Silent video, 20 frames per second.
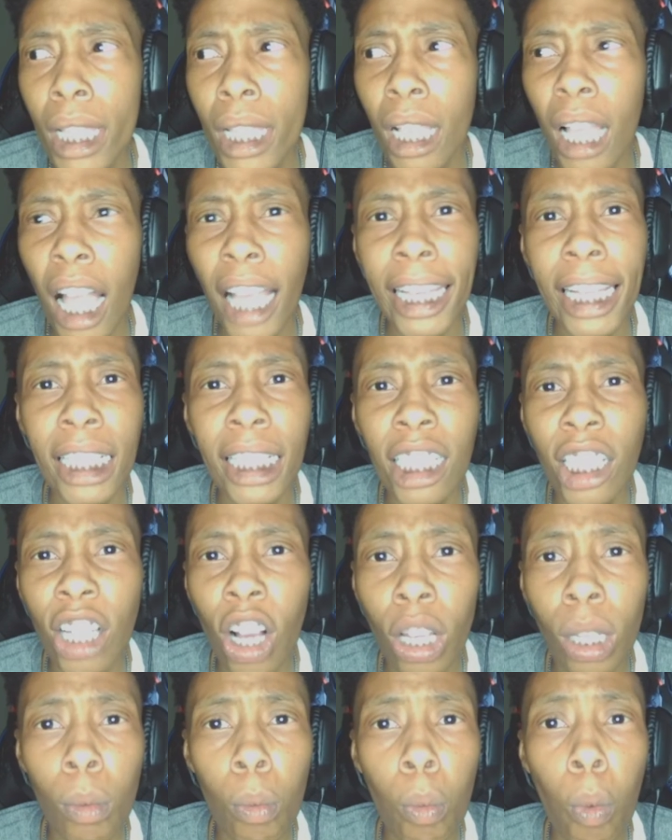I can't even
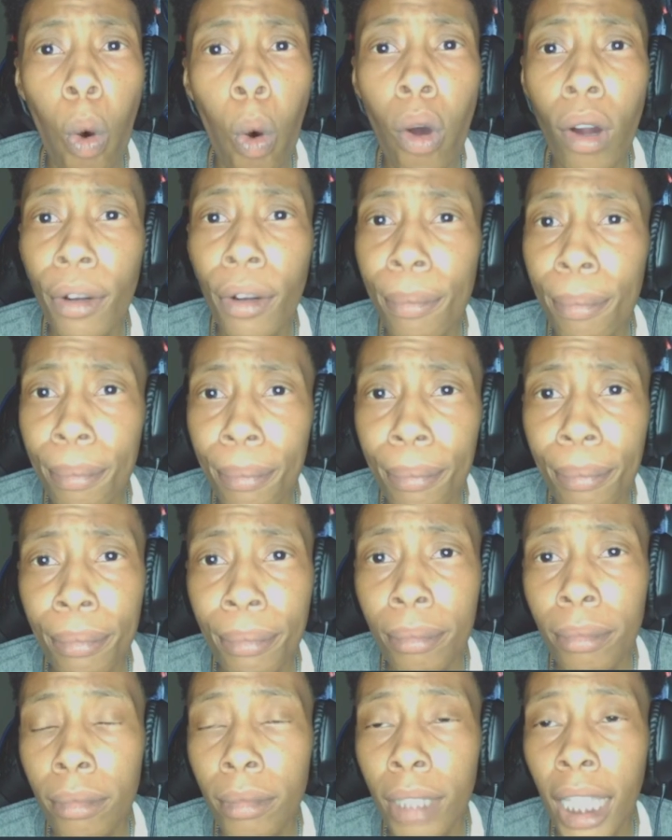call him warm
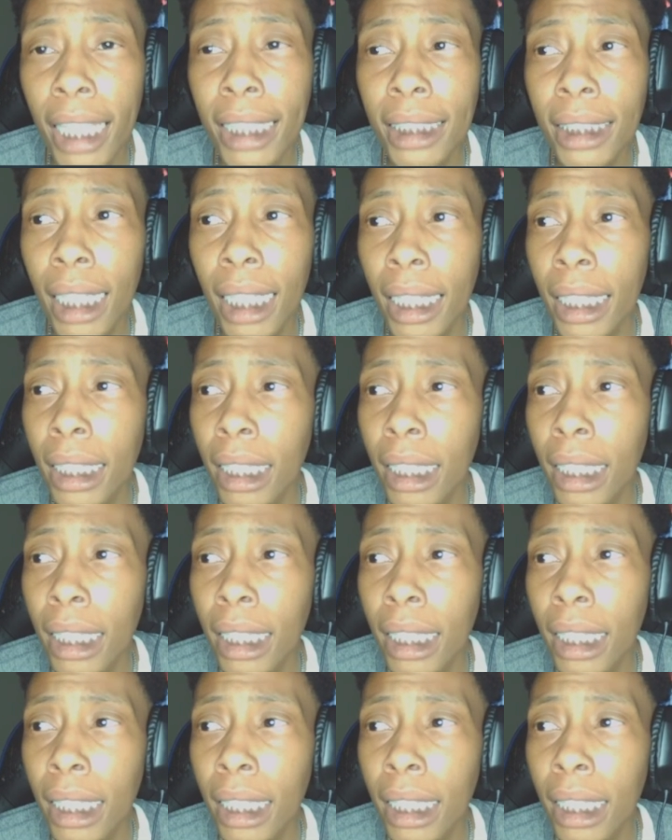last night.